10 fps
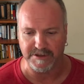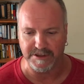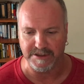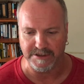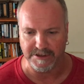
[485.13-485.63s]

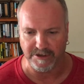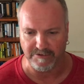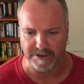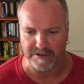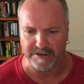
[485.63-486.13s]
the
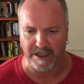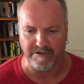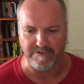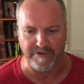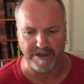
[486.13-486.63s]

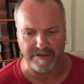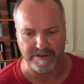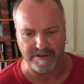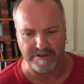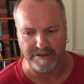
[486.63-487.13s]
elevated
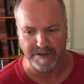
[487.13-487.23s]
the